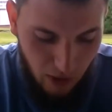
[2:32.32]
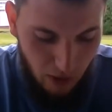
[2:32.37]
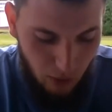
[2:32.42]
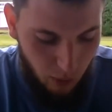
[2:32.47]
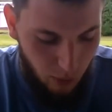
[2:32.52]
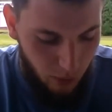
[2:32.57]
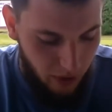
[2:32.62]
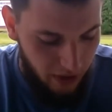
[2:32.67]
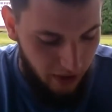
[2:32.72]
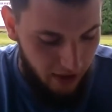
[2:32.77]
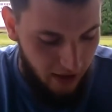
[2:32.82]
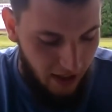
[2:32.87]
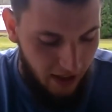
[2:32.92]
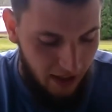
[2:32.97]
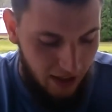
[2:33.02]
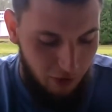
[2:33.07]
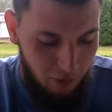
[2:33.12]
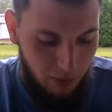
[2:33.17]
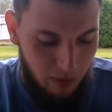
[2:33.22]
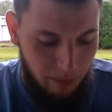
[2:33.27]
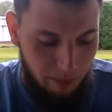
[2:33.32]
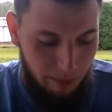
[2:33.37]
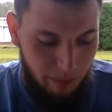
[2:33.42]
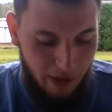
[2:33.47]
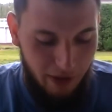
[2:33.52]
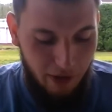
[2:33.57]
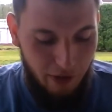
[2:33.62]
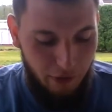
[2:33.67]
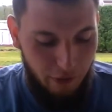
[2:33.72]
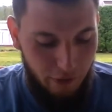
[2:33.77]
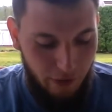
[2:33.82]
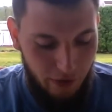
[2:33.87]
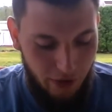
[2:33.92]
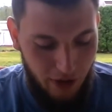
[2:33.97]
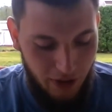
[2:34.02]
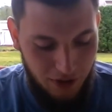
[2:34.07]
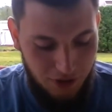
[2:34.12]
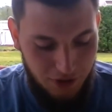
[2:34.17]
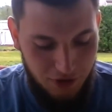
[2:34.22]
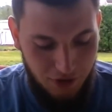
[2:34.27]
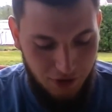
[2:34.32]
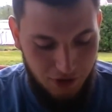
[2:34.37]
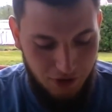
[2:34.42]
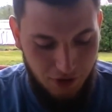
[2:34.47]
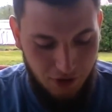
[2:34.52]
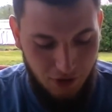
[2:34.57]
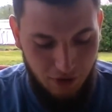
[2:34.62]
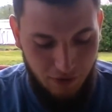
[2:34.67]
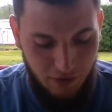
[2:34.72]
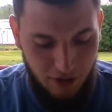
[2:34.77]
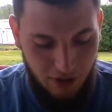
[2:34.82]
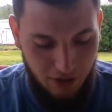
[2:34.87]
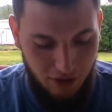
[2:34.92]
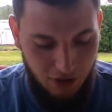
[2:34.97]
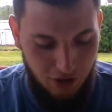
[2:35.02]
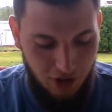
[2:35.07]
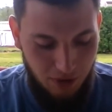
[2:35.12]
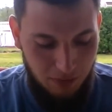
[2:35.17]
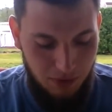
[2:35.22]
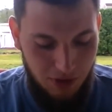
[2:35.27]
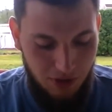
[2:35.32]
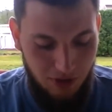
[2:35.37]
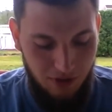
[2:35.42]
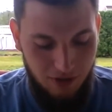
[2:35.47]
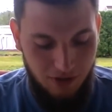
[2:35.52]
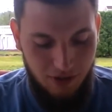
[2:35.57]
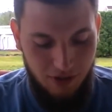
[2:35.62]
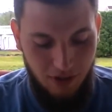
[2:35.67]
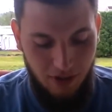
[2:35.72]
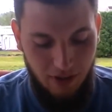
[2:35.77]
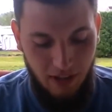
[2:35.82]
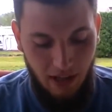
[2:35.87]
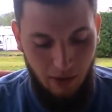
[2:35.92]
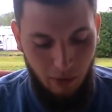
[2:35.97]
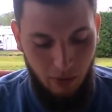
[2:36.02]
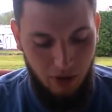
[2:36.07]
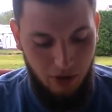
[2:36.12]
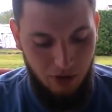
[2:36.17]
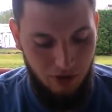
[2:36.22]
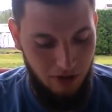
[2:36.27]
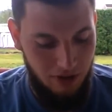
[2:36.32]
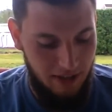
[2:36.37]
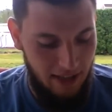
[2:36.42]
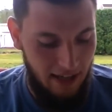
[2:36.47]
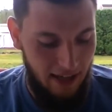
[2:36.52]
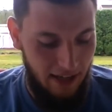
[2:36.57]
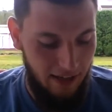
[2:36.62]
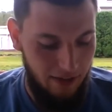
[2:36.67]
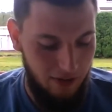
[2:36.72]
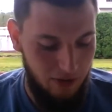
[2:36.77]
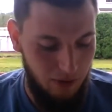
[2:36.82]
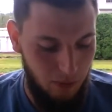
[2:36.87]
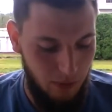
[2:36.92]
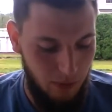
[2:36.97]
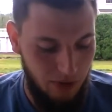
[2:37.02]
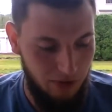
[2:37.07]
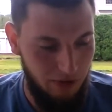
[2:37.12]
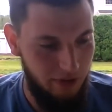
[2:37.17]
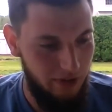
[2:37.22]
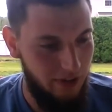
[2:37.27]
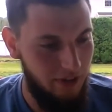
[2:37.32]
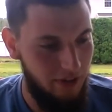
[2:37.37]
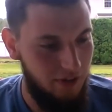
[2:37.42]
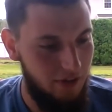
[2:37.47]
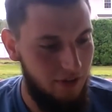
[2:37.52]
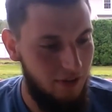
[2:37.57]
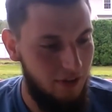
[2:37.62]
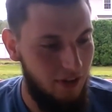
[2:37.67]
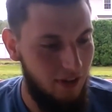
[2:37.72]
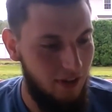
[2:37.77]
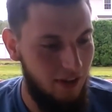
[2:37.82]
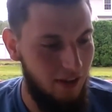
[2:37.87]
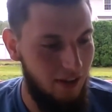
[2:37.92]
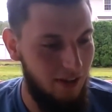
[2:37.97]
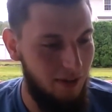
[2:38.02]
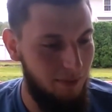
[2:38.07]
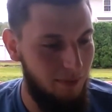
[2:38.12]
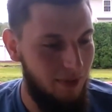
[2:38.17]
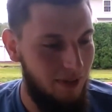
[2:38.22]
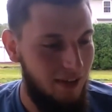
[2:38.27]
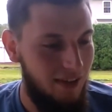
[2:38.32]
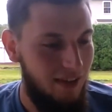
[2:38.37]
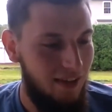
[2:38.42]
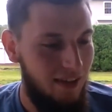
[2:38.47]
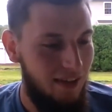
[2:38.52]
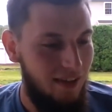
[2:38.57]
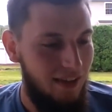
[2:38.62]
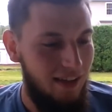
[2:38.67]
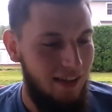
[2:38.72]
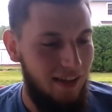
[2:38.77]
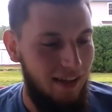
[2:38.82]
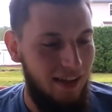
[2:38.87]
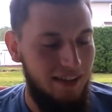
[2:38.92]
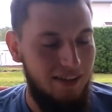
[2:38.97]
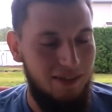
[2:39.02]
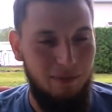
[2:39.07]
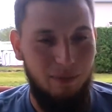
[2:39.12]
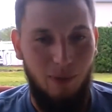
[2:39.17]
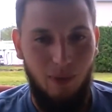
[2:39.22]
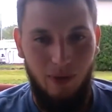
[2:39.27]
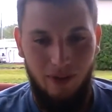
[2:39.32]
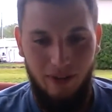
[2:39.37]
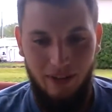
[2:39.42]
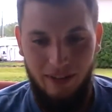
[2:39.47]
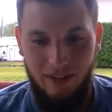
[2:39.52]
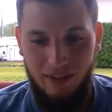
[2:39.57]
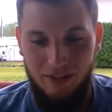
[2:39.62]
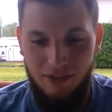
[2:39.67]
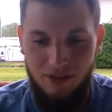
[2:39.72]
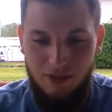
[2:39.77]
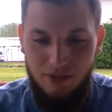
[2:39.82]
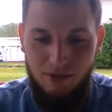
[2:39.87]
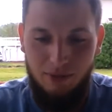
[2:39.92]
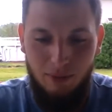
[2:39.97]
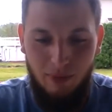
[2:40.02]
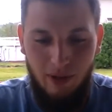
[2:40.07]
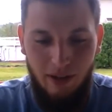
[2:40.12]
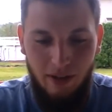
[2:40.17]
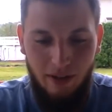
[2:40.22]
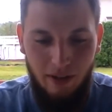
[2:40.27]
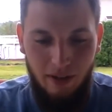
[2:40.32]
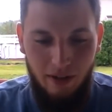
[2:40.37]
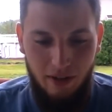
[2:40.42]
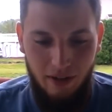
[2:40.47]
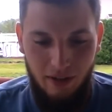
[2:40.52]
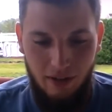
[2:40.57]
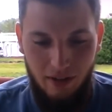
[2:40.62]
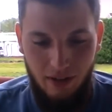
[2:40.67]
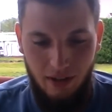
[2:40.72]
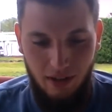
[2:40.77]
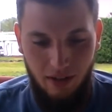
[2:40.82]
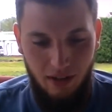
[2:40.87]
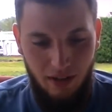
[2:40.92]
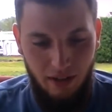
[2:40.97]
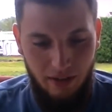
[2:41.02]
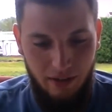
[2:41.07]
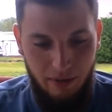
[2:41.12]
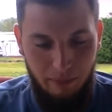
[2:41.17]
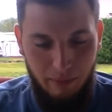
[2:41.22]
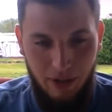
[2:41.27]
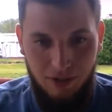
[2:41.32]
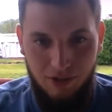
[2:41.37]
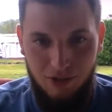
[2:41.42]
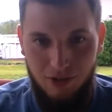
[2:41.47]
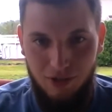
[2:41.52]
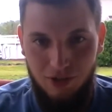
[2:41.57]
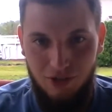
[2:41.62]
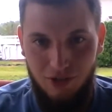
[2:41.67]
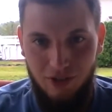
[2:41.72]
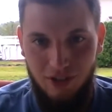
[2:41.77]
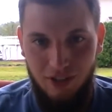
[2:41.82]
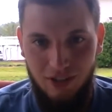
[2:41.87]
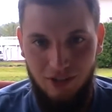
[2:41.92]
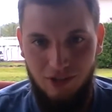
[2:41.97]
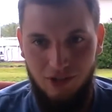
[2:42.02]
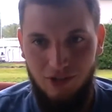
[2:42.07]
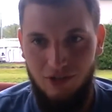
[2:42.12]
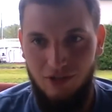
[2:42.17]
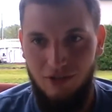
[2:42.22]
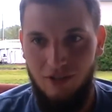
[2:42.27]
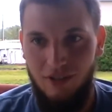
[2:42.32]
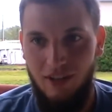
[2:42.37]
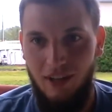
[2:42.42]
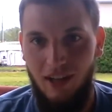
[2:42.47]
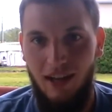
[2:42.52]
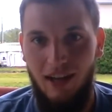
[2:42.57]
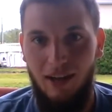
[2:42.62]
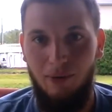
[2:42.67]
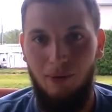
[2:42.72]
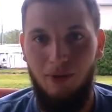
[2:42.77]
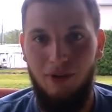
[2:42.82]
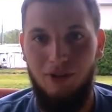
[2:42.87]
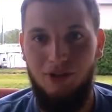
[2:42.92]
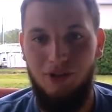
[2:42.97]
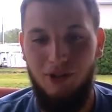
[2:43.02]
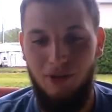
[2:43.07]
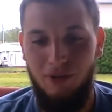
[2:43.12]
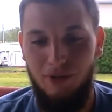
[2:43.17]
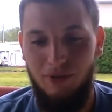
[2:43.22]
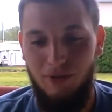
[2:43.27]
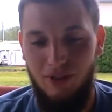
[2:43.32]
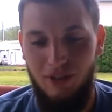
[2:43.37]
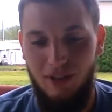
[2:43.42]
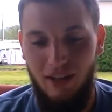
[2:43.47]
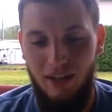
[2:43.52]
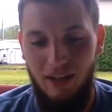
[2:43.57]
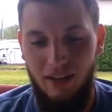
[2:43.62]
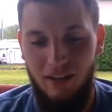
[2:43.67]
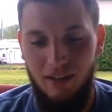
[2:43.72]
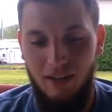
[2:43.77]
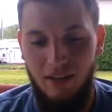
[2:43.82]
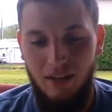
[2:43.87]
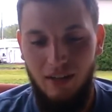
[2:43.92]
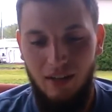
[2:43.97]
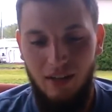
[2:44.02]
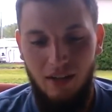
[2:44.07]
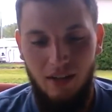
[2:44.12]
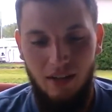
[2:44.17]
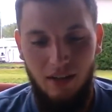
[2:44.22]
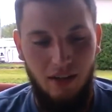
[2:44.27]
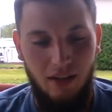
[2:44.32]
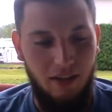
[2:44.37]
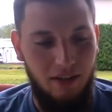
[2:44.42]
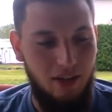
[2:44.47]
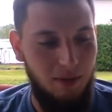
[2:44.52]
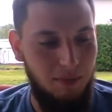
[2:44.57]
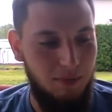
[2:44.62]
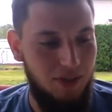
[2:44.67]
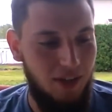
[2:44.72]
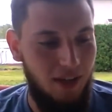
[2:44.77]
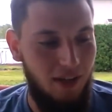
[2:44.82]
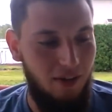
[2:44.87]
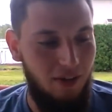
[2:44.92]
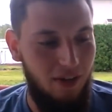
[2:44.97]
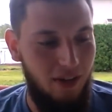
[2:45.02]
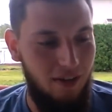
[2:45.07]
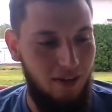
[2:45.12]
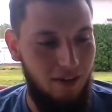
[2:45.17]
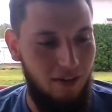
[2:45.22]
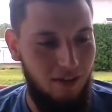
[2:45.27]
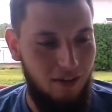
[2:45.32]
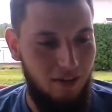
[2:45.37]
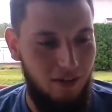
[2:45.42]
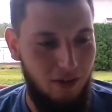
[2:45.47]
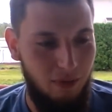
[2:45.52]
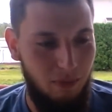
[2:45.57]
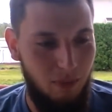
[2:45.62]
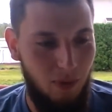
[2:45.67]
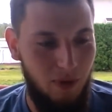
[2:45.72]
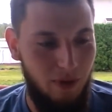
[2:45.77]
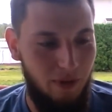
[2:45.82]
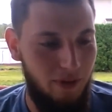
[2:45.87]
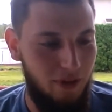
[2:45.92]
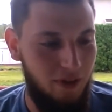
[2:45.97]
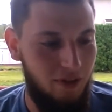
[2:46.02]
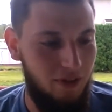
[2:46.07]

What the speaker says: would it not have been better for us to serve the Egyptians than that we should die in the wilderness? That's important, and this is where the message in this that I want to share with you today comes out. And the important